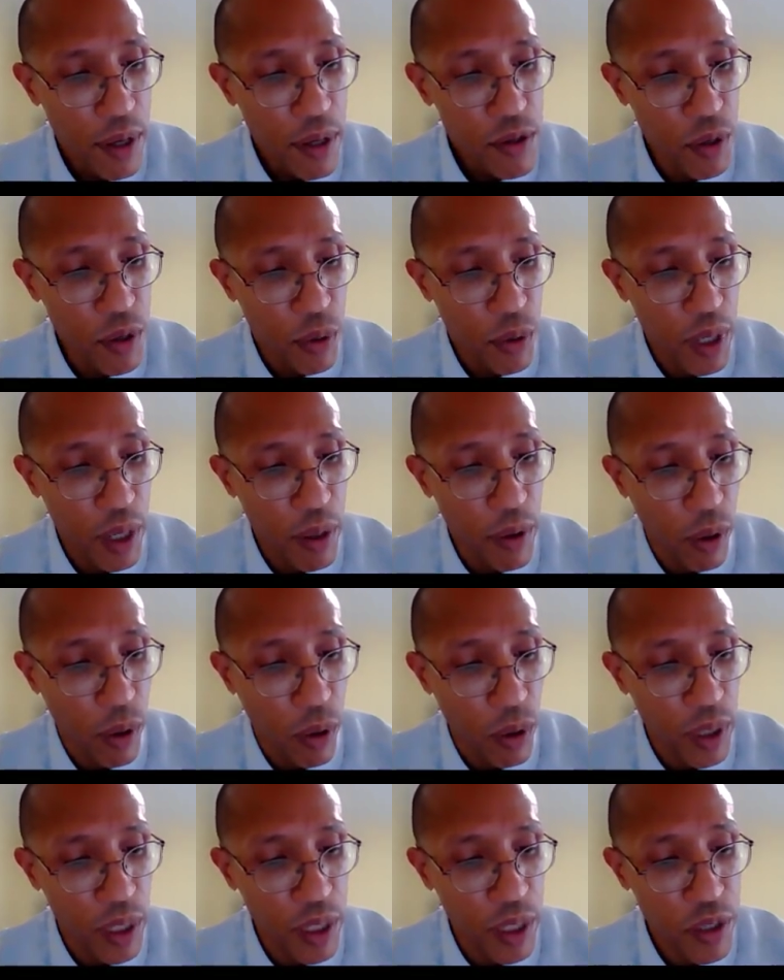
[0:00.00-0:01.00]
So there are
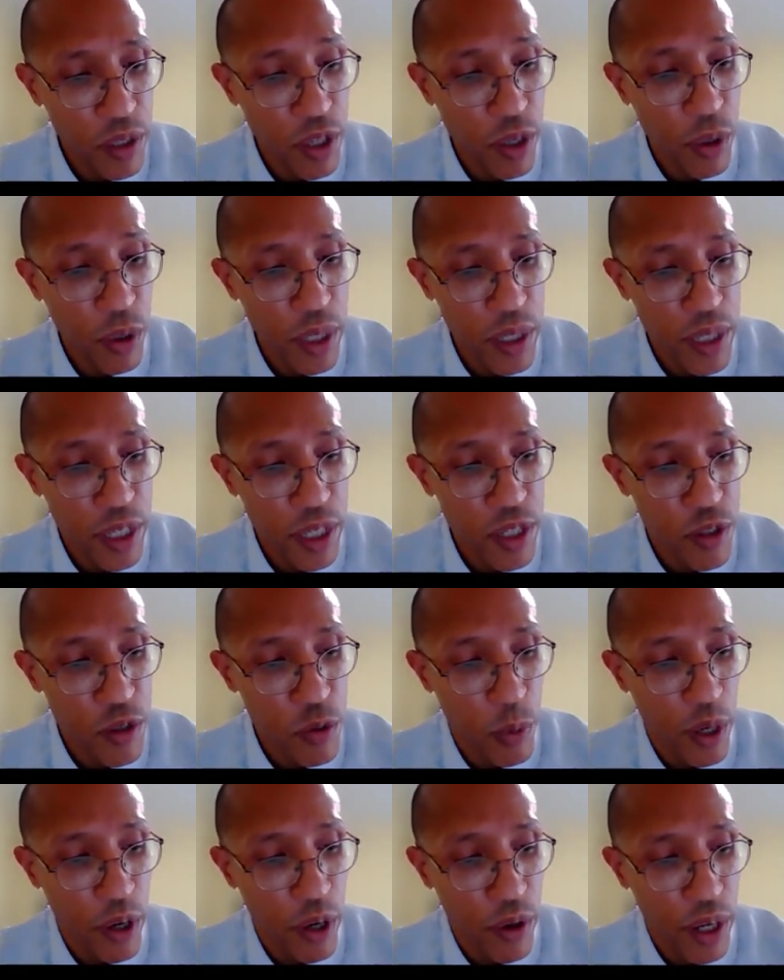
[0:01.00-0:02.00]
only two conditions
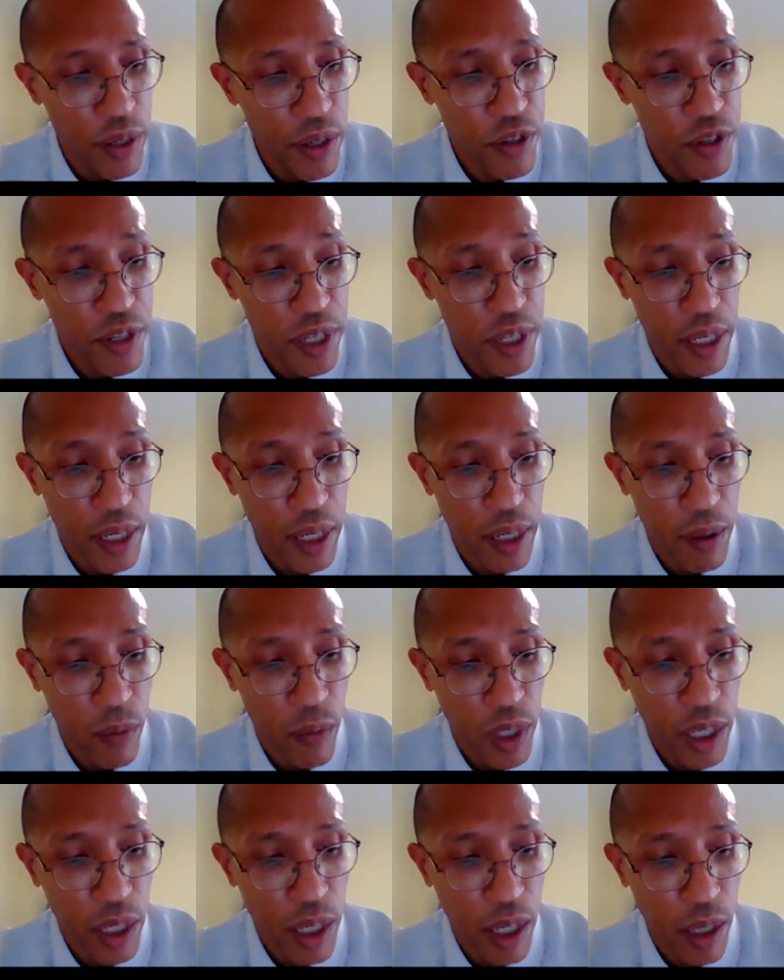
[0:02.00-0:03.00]
we are interested in
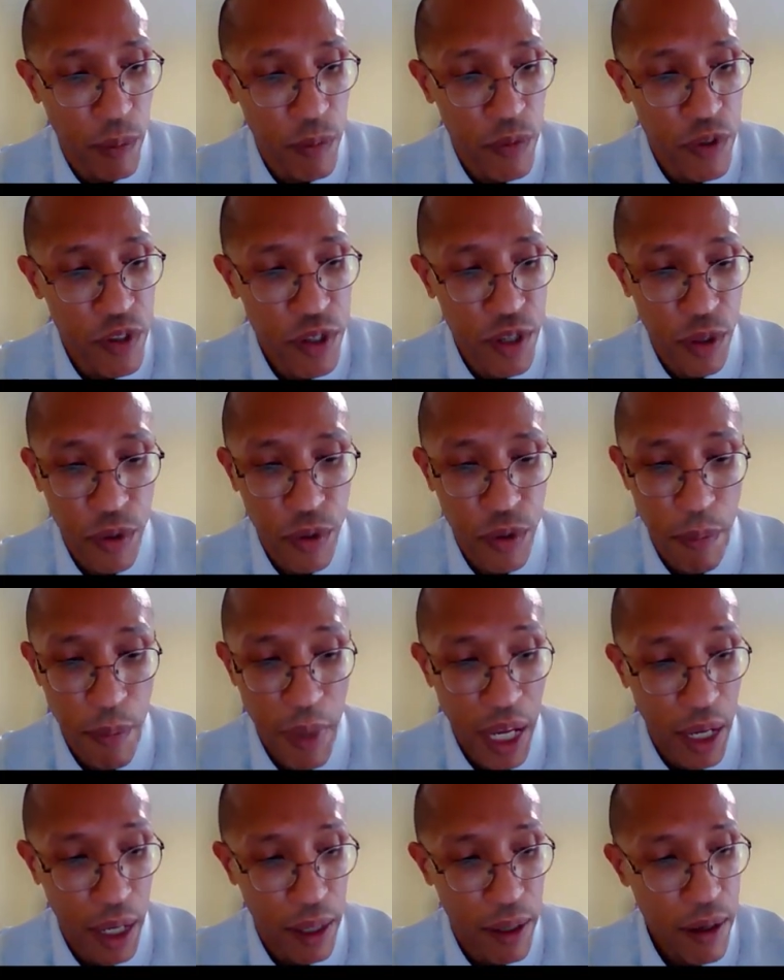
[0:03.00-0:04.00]
when it comes to
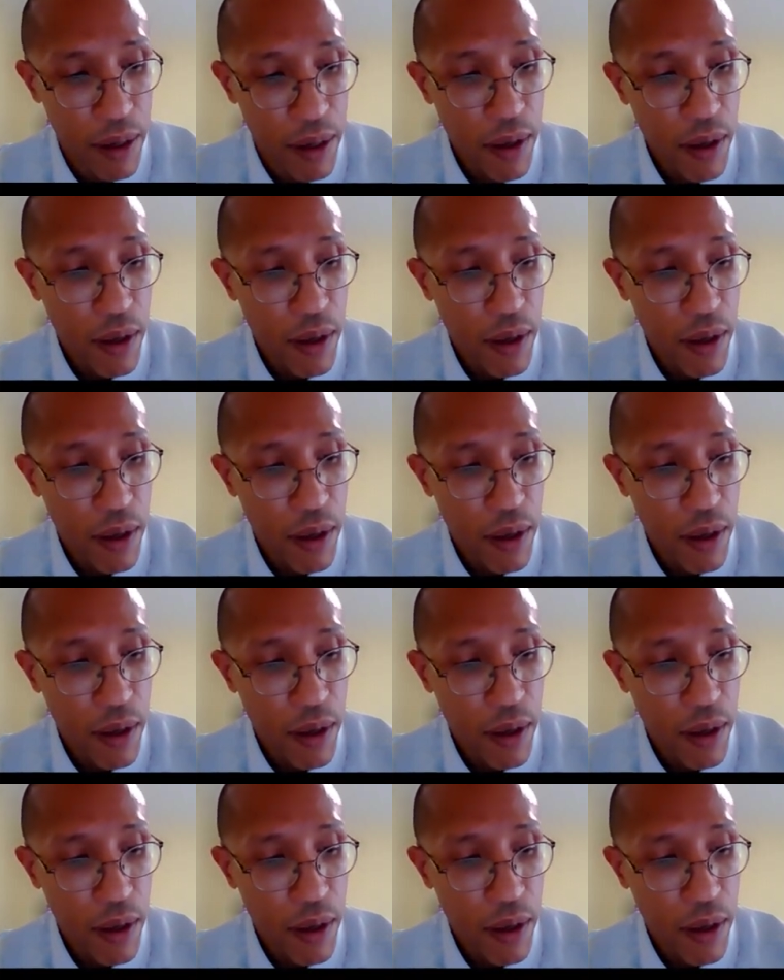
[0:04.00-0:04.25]
demand.